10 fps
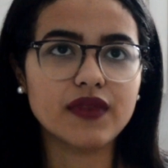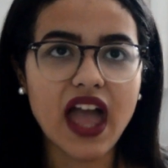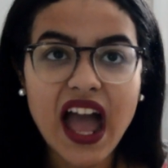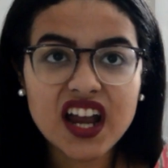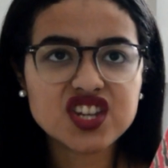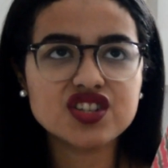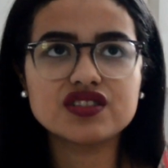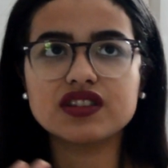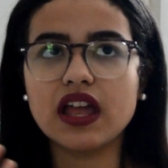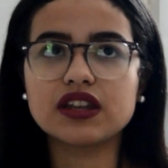
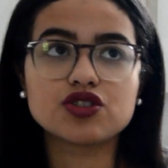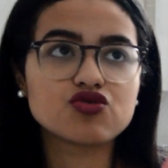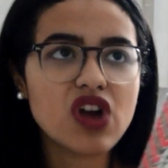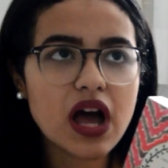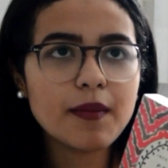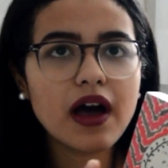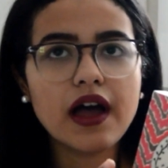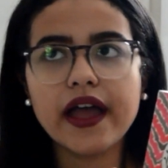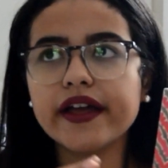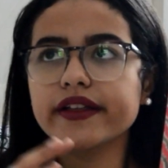actions and drama
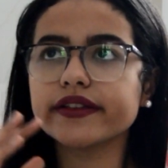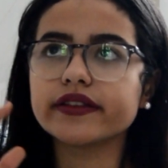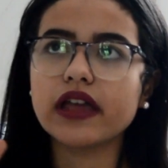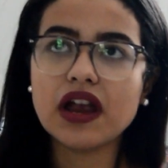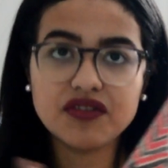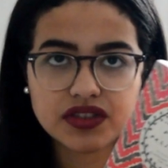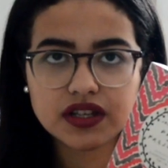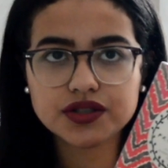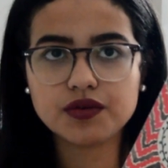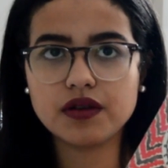and
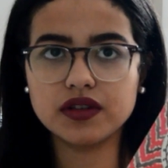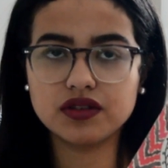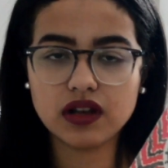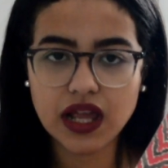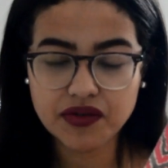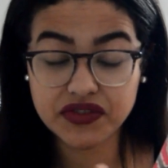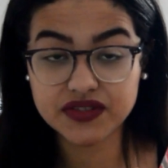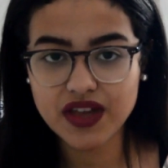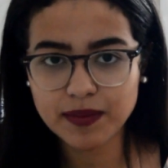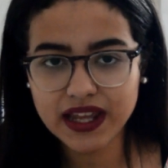everything surrounding the life of
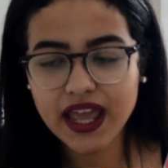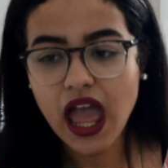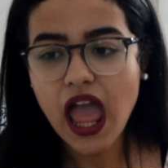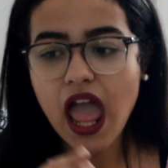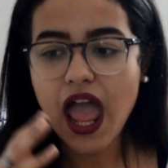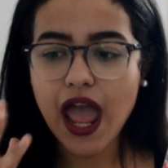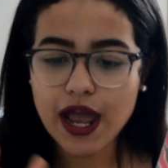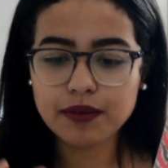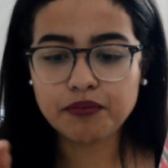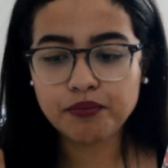this family, and